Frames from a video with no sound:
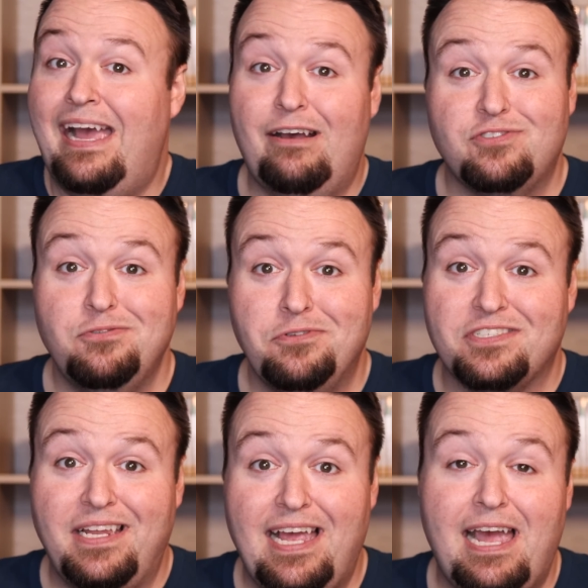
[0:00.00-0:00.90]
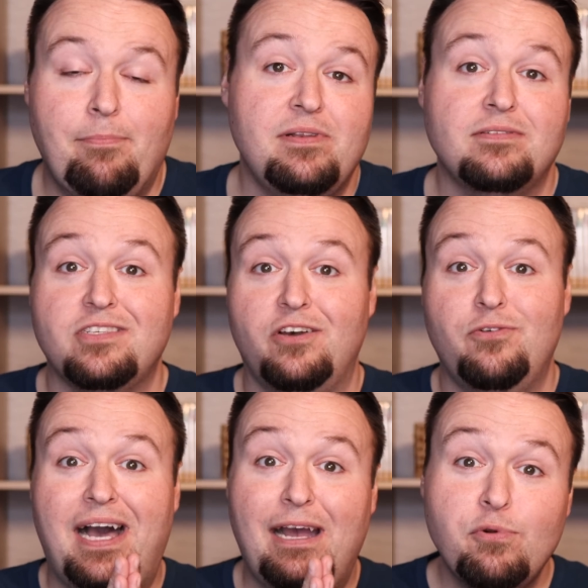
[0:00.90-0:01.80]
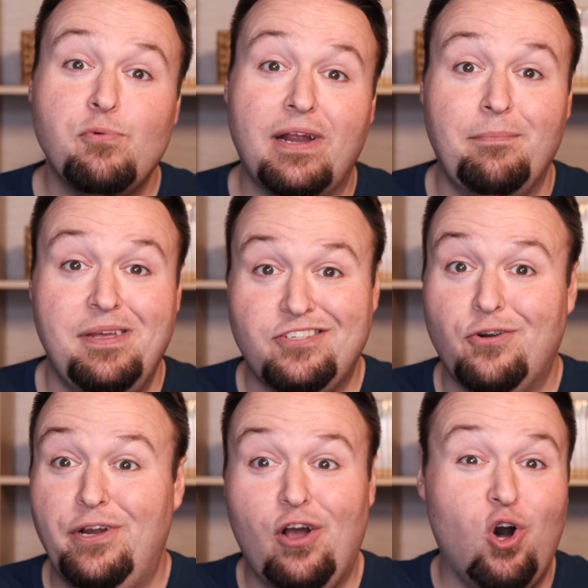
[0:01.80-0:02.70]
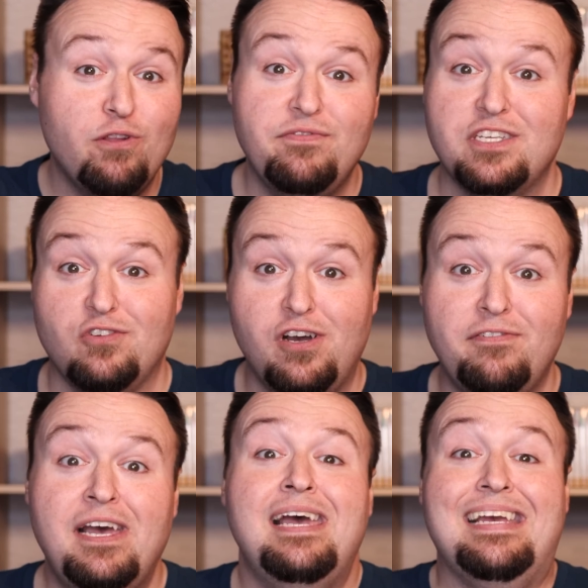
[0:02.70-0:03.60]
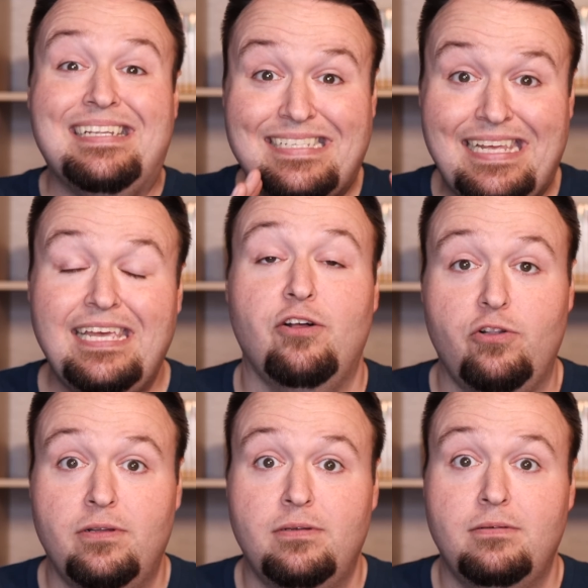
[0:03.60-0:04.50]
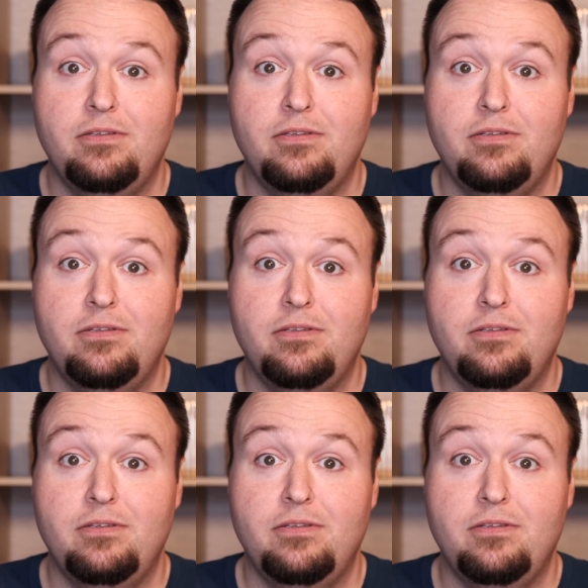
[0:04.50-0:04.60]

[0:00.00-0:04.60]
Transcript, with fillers: how soon it's going to happen, so I would recommend turning all of this off until